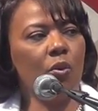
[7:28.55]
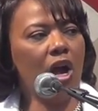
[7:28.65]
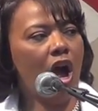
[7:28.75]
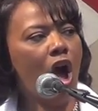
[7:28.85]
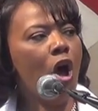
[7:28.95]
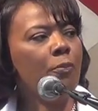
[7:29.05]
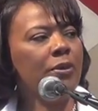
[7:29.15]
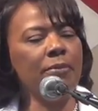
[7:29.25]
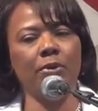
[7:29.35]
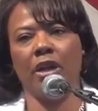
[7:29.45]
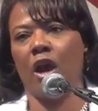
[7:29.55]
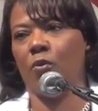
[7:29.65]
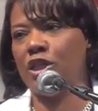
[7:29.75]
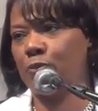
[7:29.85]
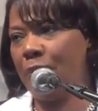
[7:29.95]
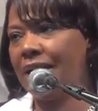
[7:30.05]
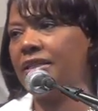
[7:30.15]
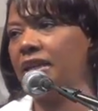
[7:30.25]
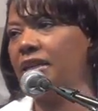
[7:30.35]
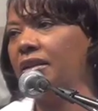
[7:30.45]
where all people are
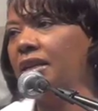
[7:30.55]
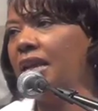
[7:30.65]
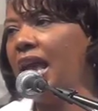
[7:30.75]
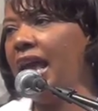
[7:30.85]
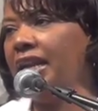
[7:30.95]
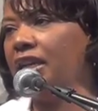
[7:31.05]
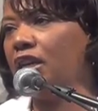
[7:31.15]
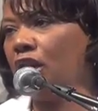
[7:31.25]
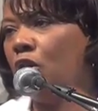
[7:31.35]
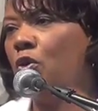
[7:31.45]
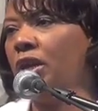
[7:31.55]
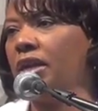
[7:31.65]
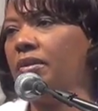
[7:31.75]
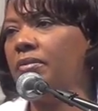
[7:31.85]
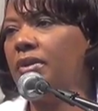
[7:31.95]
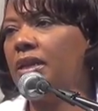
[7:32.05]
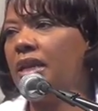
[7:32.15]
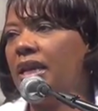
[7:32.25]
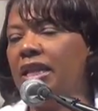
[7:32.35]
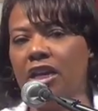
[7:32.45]
respected and included
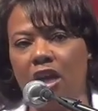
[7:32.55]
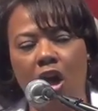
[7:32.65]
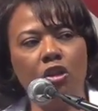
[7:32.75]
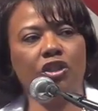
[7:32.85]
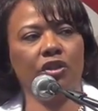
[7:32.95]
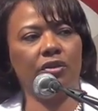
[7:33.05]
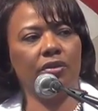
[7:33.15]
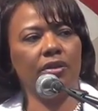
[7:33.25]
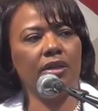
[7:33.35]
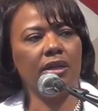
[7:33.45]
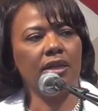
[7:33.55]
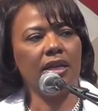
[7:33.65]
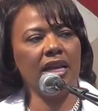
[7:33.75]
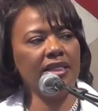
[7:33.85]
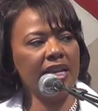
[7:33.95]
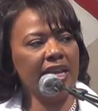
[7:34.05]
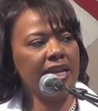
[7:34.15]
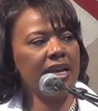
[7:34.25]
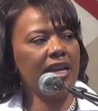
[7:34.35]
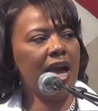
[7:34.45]
in the culture, in the
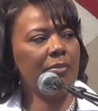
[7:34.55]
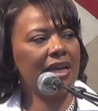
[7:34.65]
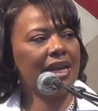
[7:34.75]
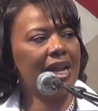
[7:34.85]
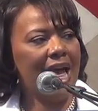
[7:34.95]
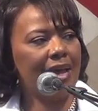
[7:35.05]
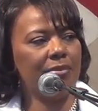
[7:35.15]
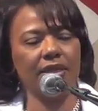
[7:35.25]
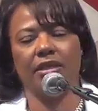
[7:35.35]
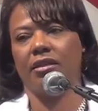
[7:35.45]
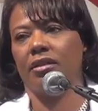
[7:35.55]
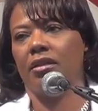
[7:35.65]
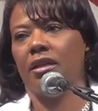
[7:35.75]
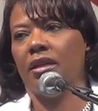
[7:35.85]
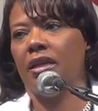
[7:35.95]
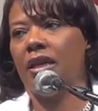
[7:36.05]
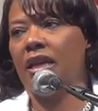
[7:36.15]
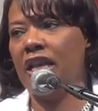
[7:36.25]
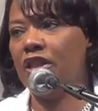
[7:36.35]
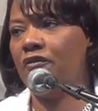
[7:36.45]
economic climate,
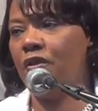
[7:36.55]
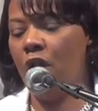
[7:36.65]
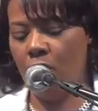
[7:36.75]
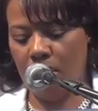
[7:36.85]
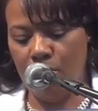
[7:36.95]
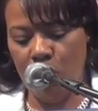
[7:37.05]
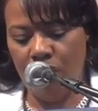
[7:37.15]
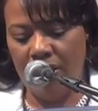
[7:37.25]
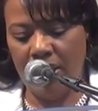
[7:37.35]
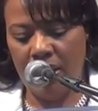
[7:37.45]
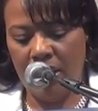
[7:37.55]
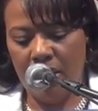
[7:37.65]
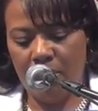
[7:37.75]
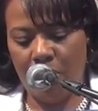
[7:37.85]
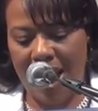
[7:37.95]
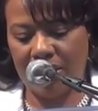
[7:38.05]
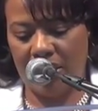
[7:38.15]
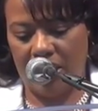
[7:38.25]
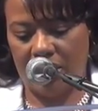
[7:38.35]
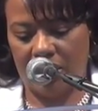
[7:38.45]
in the forward-moving
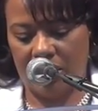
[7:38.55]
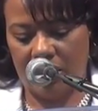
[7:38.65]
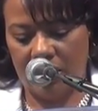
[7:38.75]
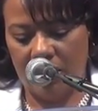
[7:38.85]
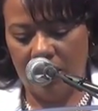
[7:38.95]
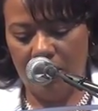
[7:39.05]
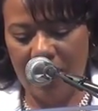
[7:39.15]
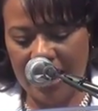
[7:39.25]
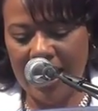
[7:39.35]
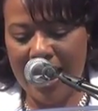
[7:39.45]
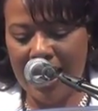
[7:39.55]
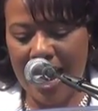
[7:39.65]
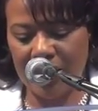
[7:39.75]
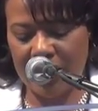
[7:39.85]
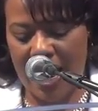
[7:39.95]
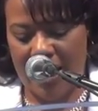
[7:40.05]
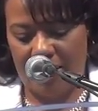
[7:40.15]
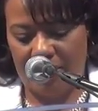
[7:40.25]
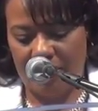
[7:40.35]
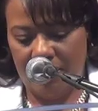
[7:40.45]
process. But again, I say,
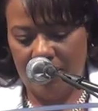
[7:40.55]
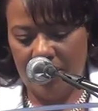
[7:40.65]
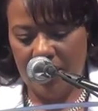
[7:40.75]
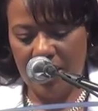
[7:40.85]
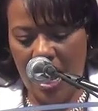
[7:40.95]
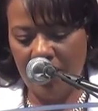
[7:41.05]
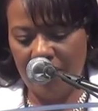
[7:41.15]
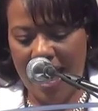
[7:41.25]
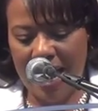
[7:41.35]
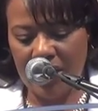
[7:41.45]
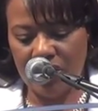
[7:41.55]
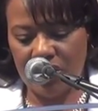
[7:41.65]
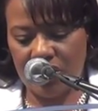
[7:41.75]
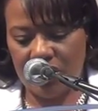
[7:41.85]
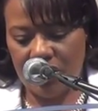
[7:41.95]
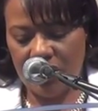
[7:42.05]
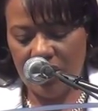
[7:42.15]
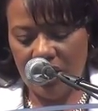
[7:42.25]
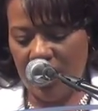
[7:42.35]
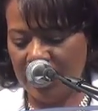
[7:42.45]

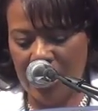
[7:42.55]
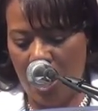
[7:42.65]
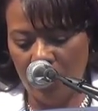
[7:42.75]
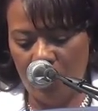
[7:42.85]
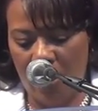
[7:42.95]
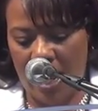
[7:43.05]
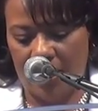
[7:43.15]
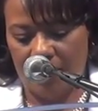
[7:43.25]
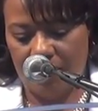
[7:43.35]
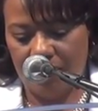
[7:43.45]
nonviolence is the only way.